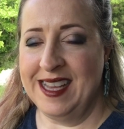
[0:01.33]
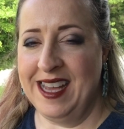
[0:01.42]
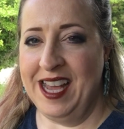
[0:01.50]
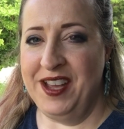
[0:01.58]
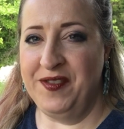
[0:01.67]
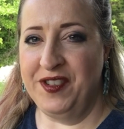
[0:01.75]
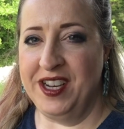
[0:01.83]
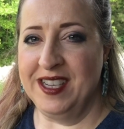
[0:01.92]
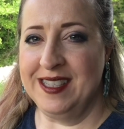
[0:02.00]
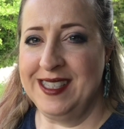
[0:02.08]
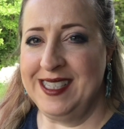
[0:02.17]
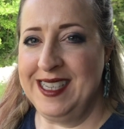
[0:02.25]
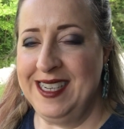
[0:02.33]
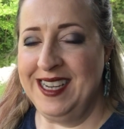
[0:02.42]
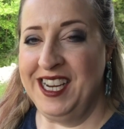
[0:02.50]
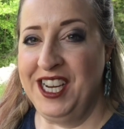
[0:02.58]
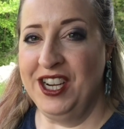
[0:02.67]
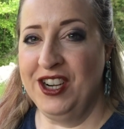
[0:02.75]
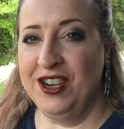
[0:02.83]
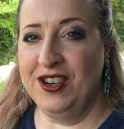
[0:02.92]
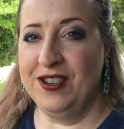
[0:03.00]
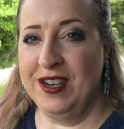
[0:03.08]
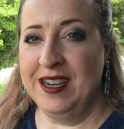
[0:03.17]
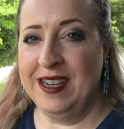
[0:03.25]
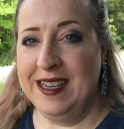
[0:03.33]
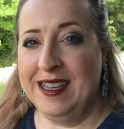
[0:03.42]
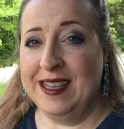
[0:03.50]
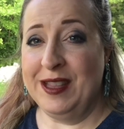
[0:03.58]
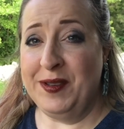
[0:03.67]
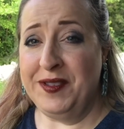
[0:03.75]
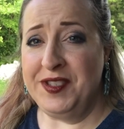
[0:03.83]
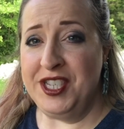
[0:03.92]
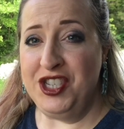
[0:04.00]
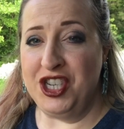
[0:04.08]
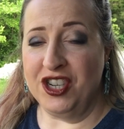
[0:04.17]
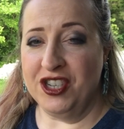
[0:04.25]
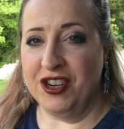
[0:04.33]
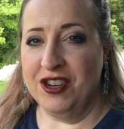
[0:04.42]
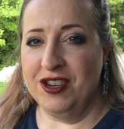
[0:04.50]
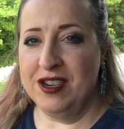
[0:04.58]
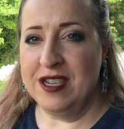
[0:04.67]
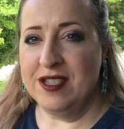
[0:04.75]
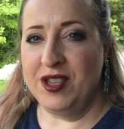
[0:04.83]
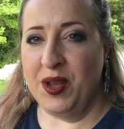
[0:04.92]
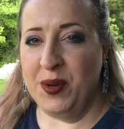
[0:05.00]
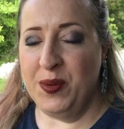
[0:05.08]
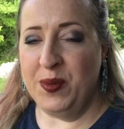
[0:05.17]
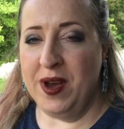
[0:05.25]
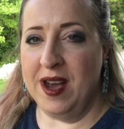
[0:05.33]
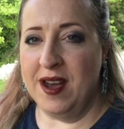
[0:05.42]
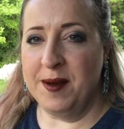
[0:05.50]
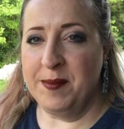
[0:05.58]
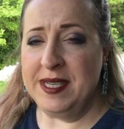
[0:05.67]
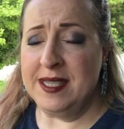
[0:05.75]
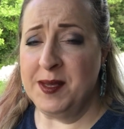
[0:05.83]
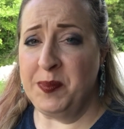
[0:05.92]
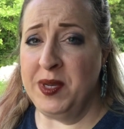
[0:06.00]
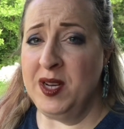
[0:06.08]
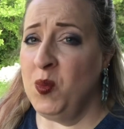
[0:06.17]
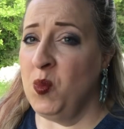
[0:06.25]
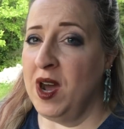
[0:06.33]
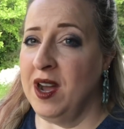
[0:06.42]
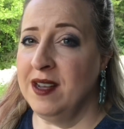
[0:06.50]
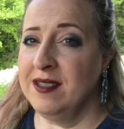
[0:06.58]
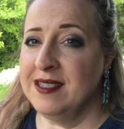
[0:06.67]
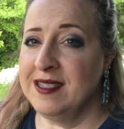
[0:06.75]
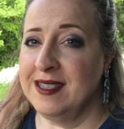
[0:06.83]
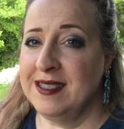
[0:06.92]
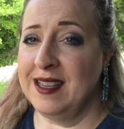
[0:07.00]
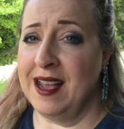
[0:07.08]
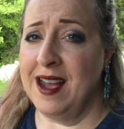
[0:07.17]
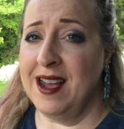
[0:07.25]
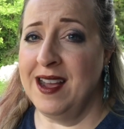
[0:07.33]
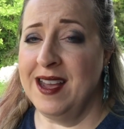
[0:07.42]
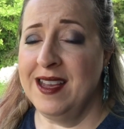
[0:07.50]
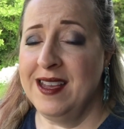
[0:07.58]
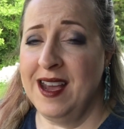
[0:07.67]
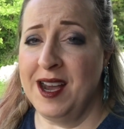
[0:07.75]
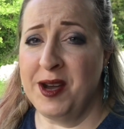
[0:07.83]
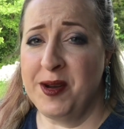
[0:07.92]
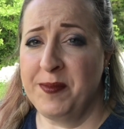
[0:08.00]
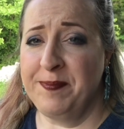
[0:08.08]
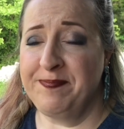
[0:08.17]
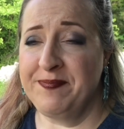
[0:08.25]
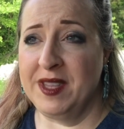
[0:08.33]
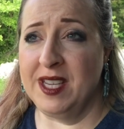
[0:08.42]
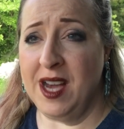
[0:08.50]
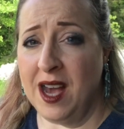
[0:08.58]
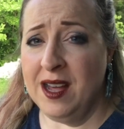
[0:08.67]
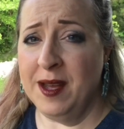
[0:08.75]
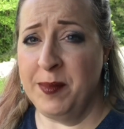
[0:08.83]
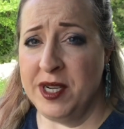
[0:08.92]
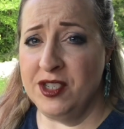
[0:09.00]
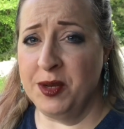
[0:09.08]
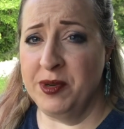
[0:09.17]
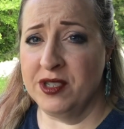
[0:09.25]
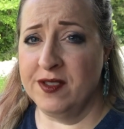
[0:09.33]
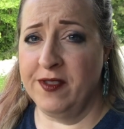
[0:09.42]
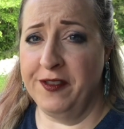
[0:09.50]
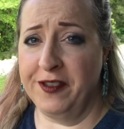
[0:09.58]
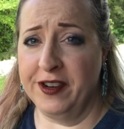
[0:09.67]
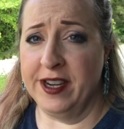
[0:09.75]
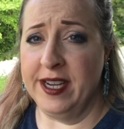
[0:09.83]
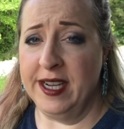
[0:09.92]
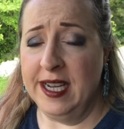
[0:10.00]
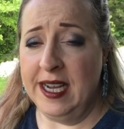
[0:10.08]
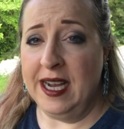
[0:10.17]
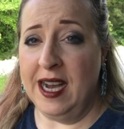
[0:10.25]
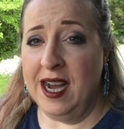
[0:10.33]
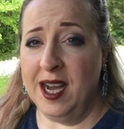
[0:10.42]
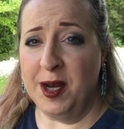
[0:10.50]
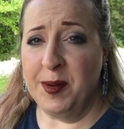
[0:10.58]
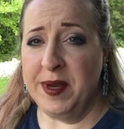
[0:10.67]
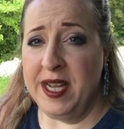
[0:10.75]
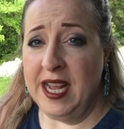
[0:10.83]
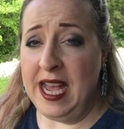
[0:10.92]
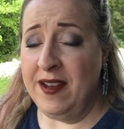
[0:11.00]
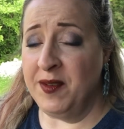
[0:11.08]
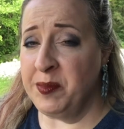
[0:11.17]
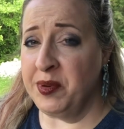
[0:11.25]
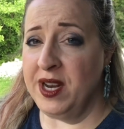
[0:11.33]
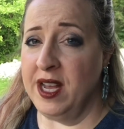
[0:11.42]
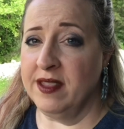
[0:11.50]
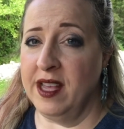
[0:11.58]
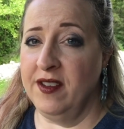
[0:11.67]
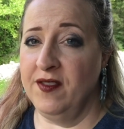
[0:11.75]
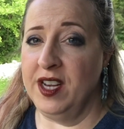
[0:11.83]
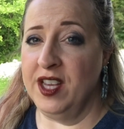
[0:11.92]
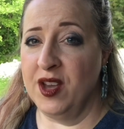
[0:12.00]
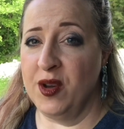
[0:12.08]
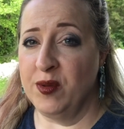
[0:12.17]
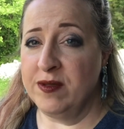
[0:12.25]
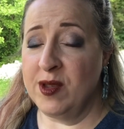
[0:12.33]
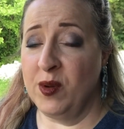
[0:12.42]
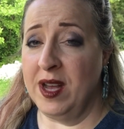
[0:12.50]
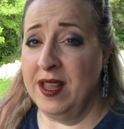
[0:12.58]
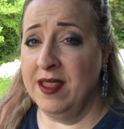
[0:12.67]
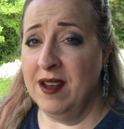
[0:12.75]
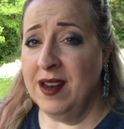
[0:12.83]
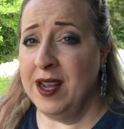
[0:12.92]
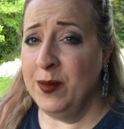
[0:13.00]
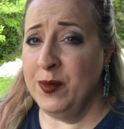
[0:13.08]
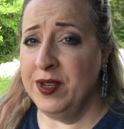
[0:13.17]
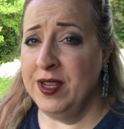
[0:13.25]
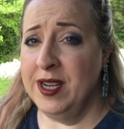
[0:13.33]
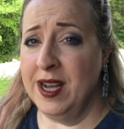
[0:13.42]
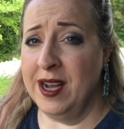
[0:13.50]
Hey friends, Dina here, Thrifty Junker. So it's been a while since I got a bunch of books for free, and I haven't put out that video, so I thought I would